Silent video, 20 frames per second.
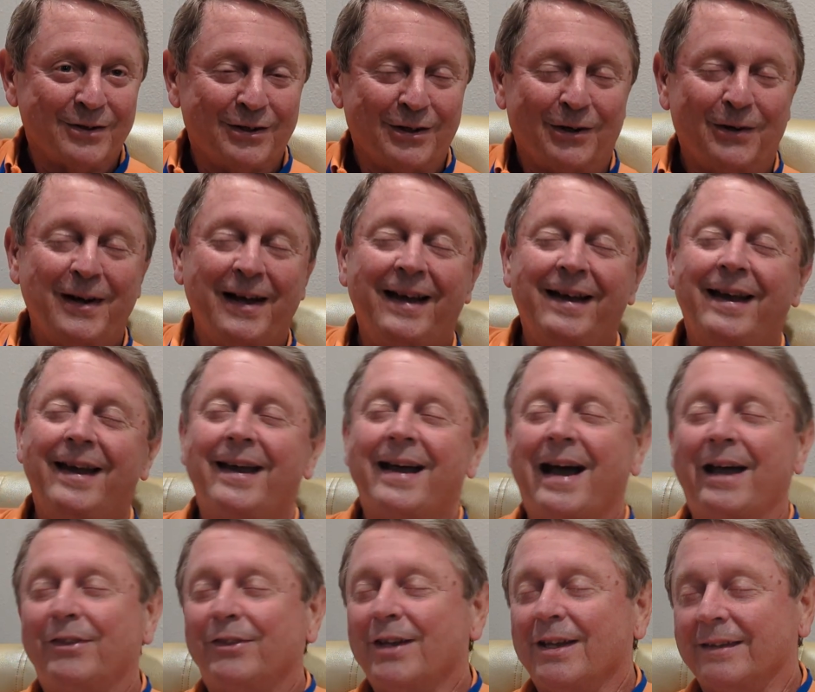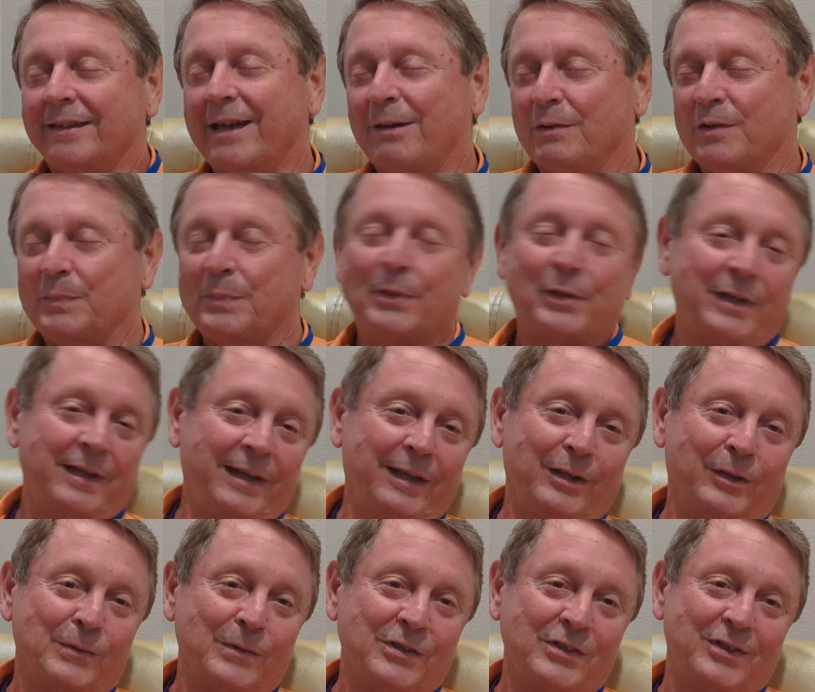So I thought that was pretty
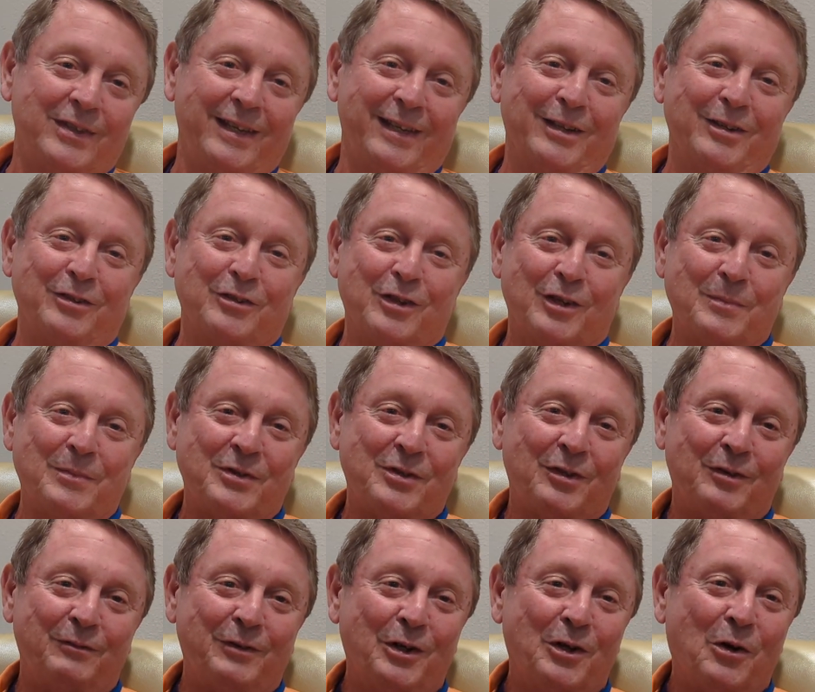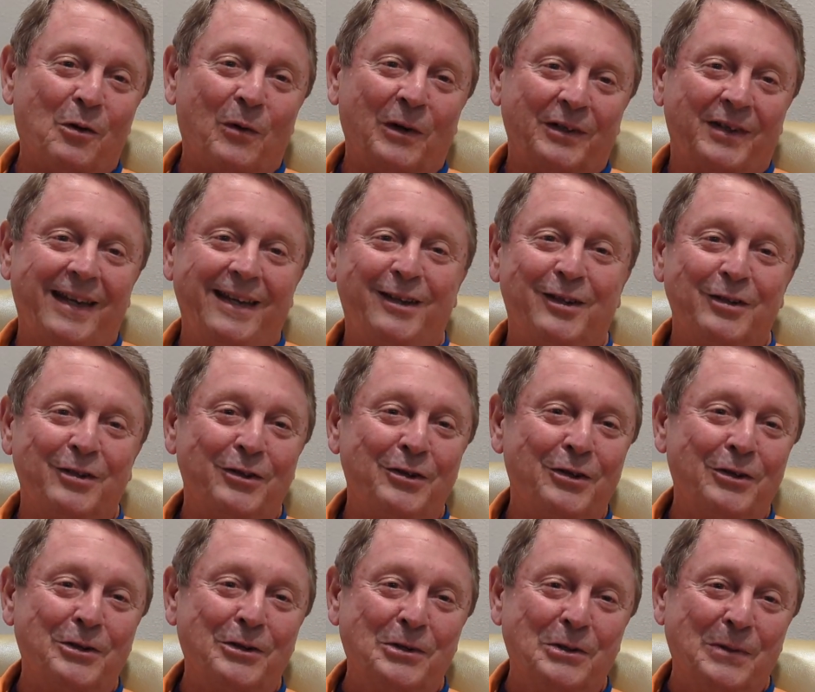interesting in terms of you know what they can
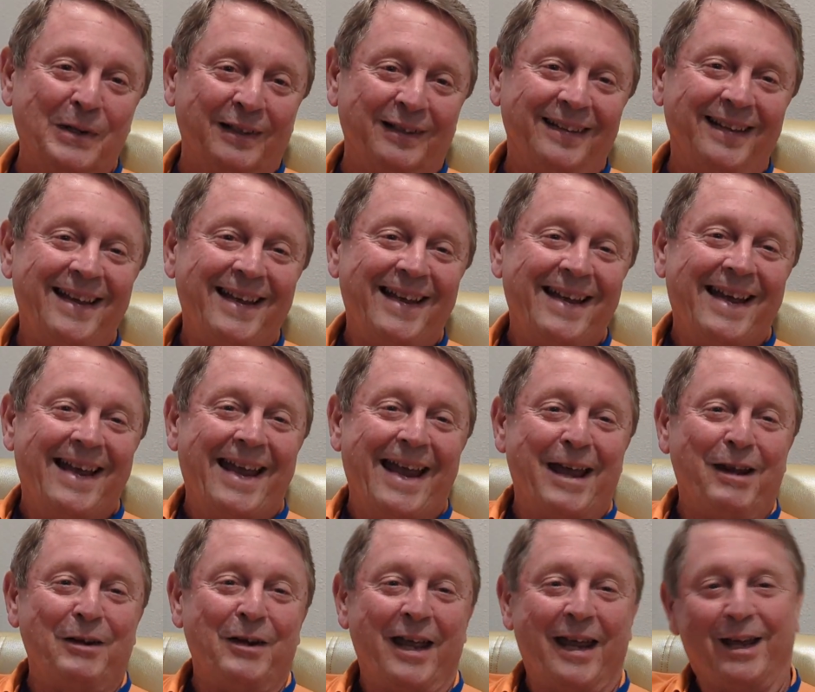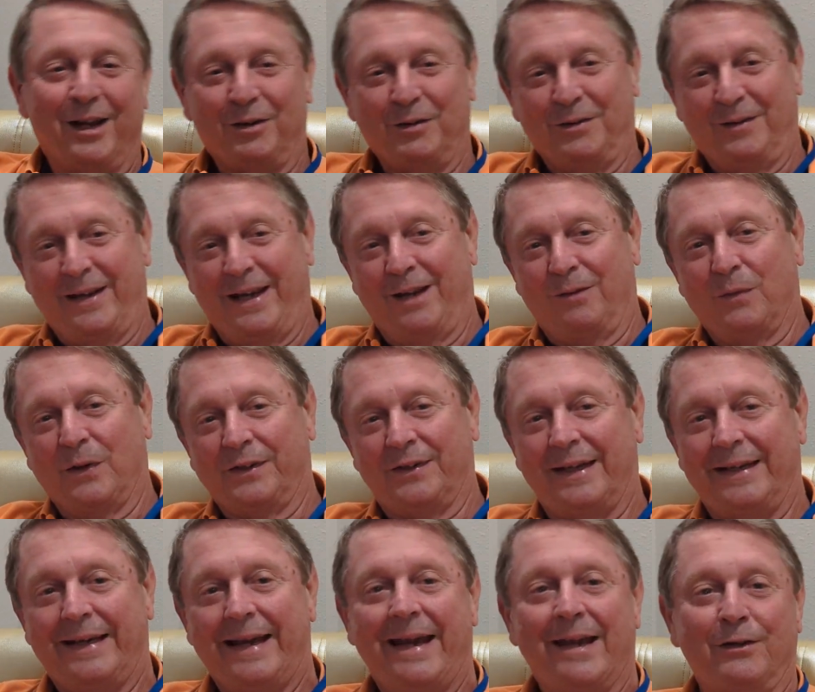do and and and and what
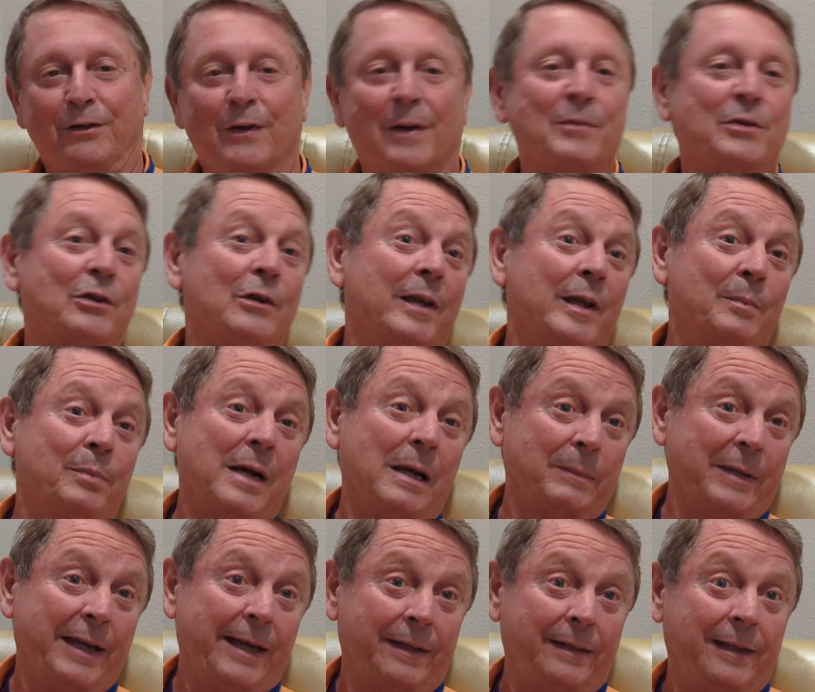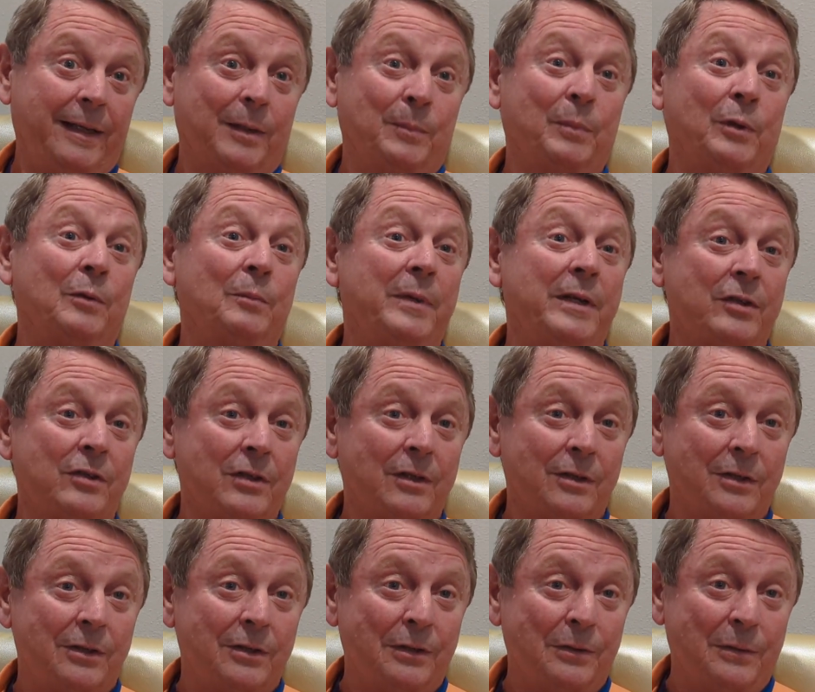they can't do. I'm sure they probably had to get
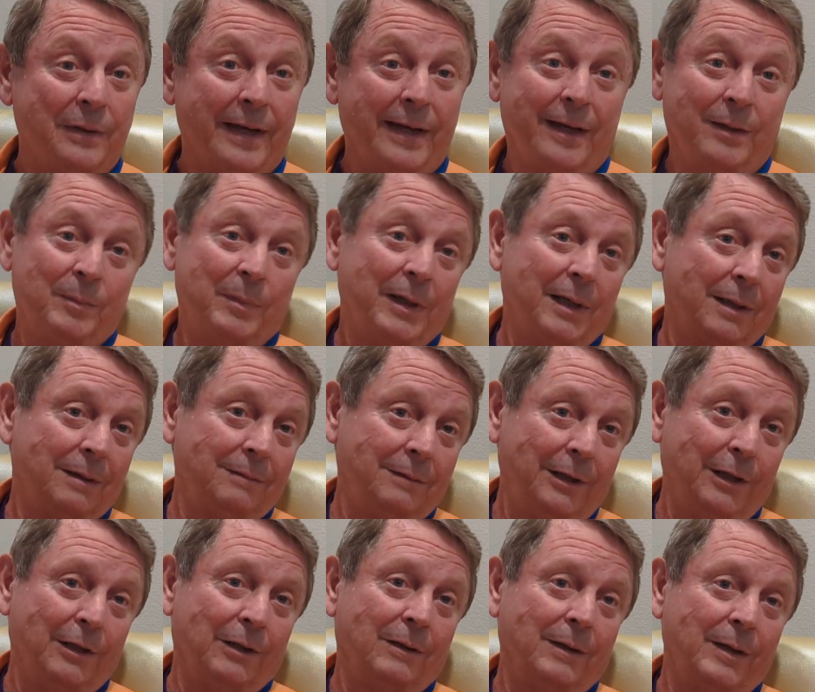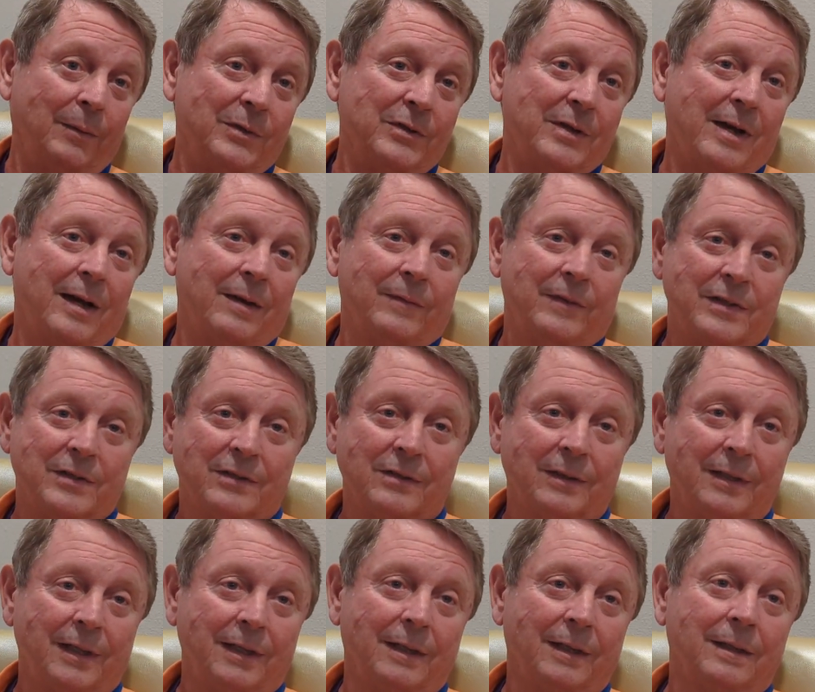permission to do that, but you know it was
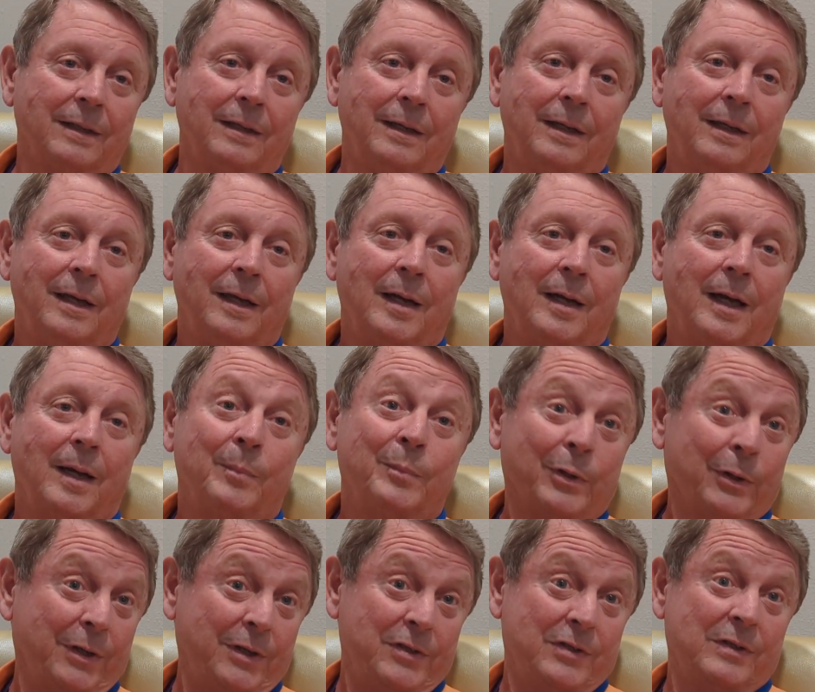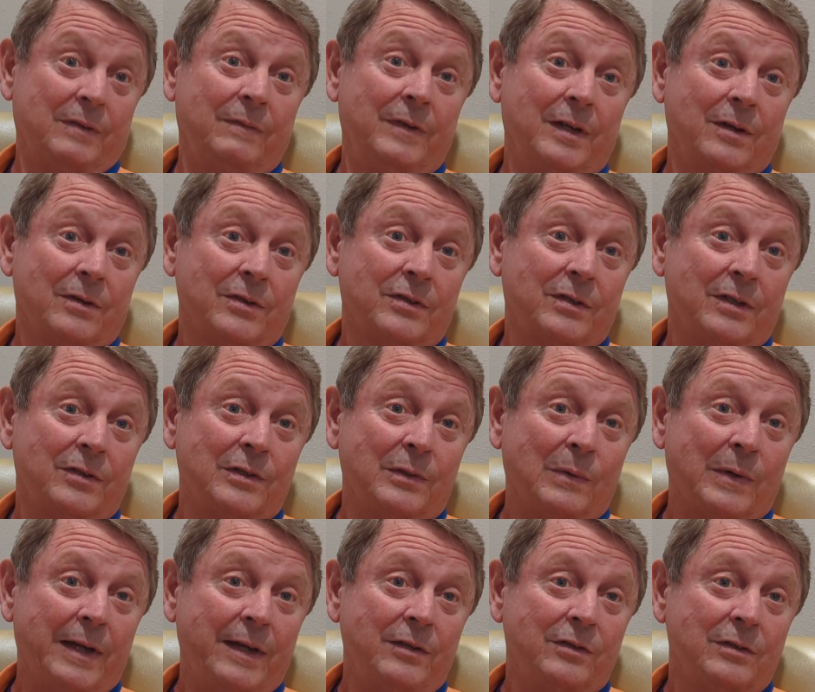obviously a, a pretty severe
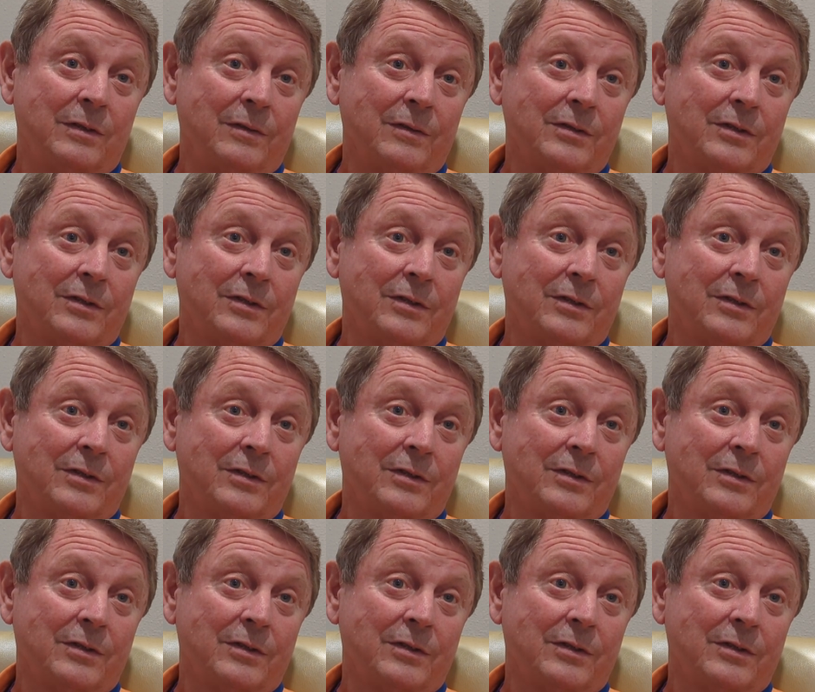situation.